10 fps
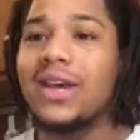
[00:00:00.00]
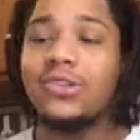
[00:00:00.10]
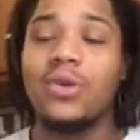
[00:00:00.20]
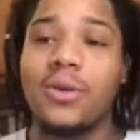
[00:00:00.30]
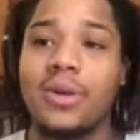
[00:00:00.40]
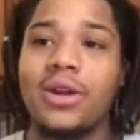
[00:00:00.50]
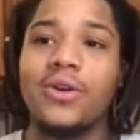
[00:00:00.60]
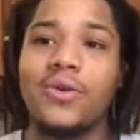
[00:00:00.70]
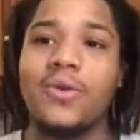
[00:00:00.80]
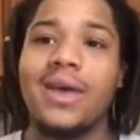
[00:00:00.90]
that's what I'm gonna
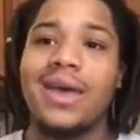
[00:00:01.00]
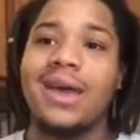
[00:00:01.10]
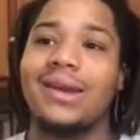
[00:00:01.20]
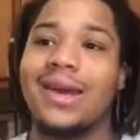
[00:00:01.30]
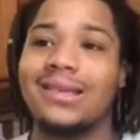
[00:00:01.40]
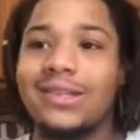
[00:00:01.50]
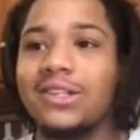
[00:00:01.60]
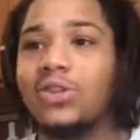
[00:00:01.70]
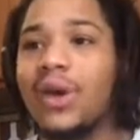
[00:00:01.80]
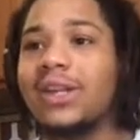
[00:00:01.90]
do in that
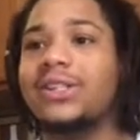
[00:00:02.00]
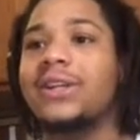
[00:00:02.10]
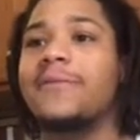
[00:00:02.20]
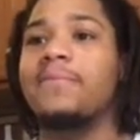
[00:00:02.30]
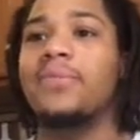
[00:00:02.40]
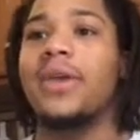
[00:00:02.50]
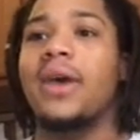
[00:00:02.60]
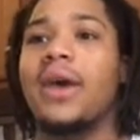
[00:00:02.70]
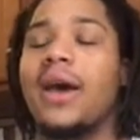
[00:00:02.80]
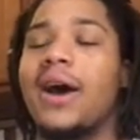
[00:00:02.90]
situation.
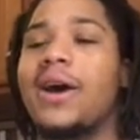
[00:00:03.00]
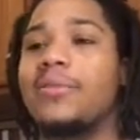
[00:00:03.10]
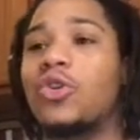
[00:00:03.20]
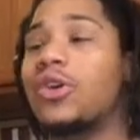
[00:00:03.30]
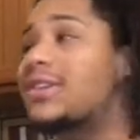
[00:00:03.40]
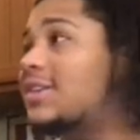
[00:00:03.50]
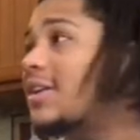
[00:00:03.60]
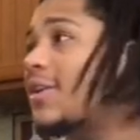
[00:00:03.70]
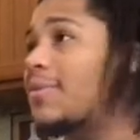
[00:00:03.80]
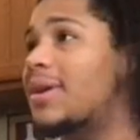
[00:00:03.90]
Chris
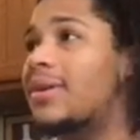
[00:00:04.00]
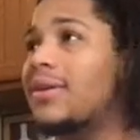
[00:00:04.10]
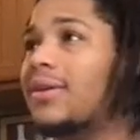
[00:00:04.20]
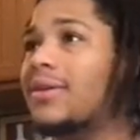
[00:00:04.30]
Tillman.